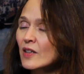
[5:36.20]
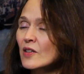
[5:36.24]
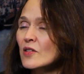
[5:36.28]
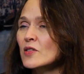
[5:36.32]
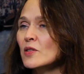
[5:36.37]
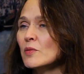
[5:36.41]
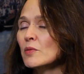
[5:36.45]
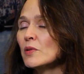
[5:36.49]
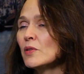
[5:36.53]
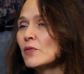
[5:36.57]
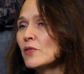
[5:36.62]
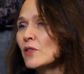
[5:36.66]

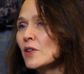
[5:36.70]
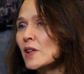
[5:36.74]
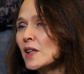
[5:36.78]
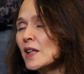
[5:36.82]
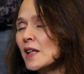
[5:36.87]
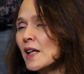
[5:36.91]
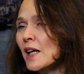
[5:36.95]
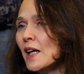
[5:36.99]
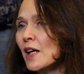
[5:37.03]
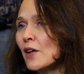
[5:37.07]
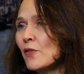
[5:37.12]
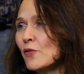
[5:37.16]
So we're very
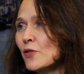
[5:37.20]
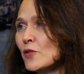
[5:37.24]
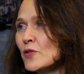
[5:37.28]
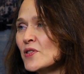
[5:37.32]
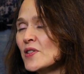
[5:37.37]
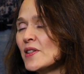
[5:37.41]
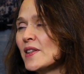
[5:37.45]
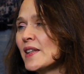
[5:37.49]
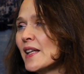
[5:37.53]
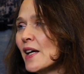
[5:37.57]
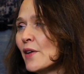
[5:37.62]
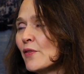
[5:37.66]
careful
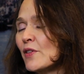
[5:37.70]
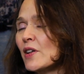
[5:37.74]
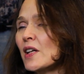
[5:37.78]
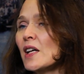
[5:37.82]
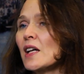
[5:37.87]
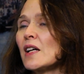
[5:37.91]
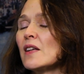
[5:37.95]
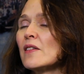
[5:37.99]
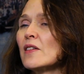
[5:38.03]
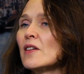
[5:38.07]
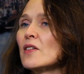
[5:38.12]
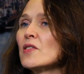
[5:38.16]
to
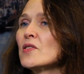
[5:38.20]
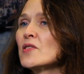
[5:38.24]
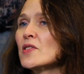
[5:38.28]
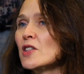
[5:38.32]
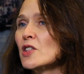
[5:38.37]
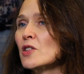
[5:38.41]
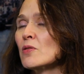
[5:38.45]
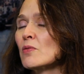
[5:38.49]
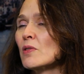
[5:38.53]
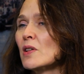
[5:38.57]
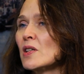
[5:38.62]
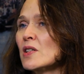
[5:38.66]
navigate those
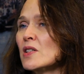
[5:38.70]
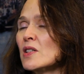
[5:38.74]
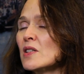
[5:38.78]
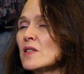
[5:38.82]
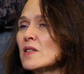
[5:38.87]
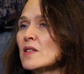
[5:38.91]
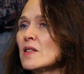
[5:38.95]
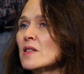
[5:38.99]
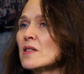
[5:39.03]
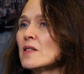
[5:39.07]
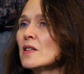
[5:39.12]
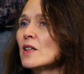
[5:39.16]

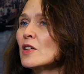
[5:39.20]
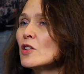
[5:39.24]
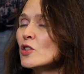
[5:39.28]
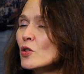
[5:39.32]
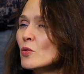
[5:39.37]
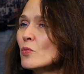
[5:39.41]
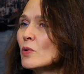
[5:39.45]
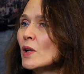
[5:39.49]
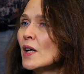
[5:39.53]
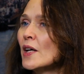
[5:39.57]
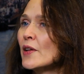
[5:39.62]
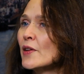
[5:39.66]
situations in
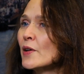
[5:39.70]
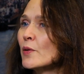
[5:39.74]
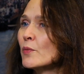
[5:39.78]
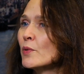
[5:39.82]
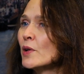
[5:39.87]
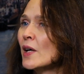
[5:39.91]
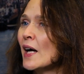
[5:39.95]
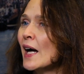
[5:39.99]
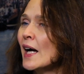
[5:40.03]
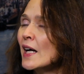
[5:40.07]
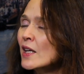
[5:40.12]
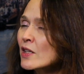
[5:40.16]
such a way that
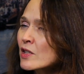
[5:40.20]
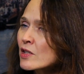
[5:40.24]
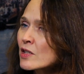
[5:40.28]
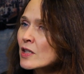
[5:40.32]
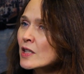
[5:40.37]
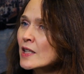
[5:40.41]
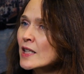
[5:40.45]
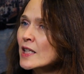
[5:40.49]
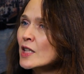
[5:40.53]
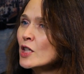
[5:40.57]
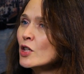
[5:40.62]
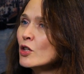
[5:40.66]
we're
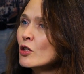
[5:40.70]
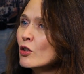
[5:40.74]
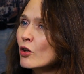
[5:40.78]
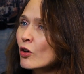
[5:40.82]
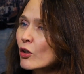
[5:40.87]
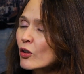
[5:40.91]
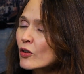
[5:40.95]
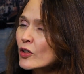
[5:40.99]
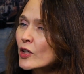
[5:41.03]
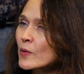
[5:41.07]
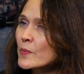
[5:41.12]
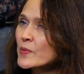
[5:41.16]
actually
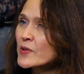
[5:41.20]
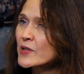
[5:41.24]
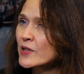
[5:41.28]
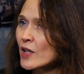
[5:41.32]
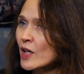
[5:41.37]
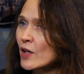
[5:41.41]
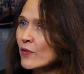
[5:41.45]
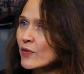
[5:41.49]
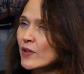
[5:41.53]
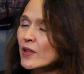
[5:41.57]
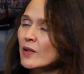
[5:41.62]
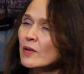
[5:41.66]
not
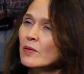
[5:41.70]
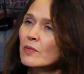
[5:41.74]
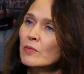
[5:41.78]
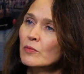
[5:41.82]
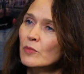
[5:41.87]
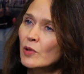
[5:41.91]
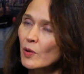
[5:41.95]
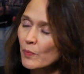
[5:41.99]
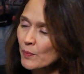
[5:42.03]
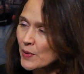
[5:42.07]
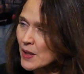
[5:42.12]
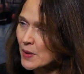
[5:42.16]

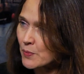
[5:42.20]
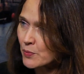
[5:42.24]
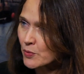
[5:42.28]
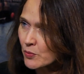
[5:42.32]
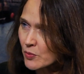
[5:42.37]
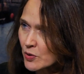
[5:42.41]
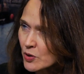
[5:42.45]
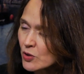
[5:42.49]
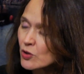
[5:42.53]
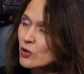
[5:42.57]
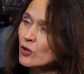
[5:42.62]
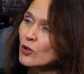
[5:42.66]
observing what people
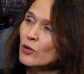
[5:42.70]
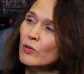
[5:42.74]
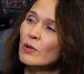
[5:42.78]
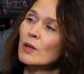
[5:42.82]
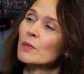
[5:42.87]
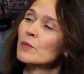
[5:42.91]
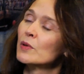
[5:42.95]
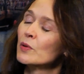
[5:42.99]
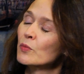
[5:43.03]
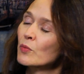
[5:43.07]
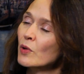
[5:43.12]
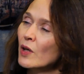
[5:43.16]
would do
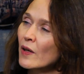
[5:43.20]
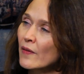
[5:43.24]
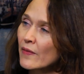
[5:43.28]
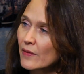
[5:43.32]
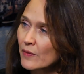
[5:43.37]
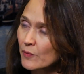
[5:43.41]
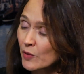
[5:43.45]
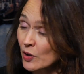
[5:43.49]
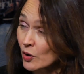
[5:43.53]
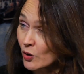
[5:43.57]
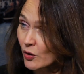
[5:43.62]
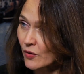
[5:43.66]
when
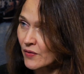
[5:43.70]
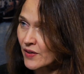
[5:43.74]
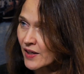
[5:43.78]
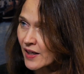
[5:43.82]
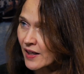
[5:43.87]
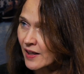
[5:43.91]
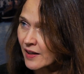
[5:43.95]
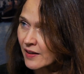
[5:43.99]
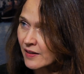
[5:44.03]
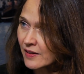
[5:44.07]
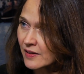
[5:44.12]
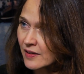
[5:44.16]
we're not
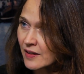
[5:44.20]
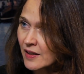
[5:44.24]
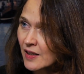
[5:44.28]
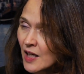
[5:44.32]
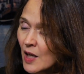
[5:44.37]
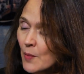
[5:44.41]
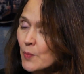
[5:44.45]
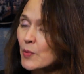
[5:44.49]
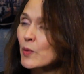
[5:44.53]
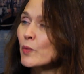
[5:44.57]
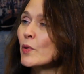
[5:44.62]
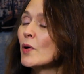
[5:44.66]
there.
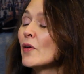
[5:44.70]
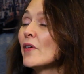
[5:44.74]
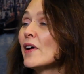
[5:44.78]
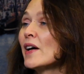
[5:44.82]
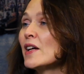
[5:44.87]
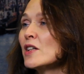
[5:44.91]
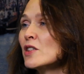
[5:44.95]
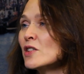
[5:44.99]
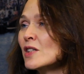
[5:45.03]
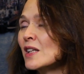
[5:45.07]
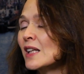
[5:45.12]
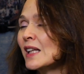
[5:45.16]
But we're
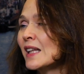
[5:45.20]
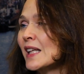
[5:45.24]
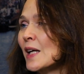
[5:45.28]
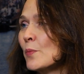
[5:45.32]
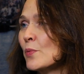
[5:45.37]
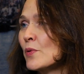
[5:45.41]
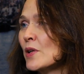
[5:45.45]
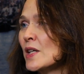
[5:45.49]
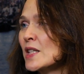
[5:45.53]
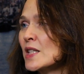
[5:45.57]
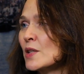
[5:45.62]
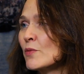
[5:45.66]
actually
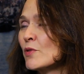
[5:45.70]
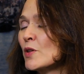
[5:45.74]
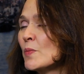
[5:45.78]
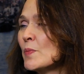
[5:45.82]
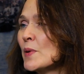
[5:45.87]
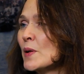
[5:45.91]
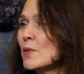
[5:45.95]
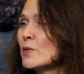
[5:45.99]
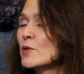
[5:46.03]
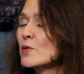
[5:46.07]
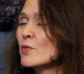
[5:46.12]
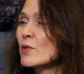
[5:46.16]
collaborating
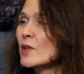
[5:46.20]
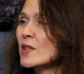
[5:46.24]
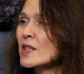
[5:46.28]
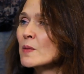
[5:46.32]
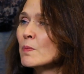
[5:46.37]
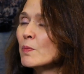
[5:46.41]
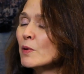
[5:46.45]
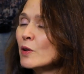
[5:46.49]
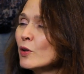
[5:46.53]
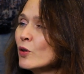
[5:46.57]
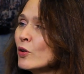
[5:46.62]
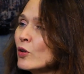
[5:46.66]
with people to
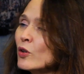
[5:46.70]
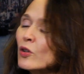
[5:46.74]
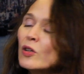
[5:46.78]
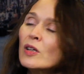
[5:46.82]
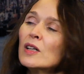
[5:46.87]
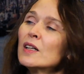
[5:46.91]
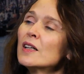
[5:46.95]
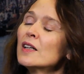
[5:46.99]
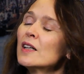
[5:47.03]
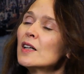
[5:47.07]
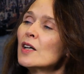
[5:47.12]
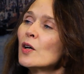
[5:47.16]

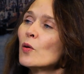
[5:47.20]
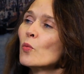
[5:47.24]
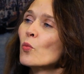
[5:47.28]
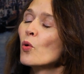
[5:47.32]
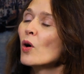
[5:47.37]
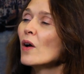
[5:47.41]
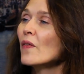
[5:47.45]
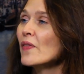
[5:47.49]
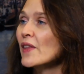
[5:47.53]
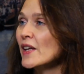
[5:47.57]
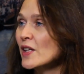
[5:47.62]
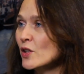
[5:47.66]
explore
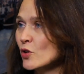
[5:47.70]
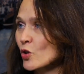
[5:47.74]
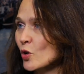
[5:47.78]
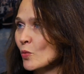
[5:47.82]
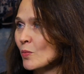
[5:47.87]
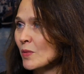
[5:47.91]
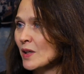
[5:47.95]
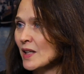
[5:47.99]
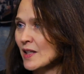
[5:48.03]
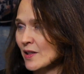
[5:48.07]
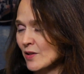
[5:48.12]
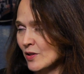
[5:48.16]
what they
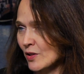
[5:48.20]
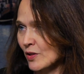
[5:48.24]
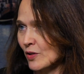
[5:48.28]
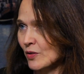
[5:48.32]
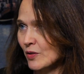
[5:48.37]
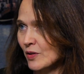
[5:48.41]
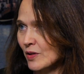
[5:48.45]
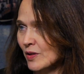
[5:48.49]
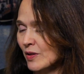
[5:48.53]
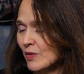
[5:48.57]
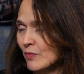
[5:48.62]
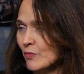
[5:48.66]
normally
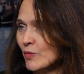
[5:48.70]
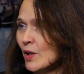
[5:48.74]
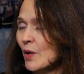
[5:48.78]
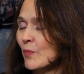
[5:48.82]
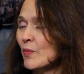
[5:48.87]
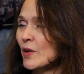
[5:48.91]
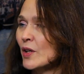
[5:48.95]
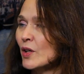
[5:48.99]
do when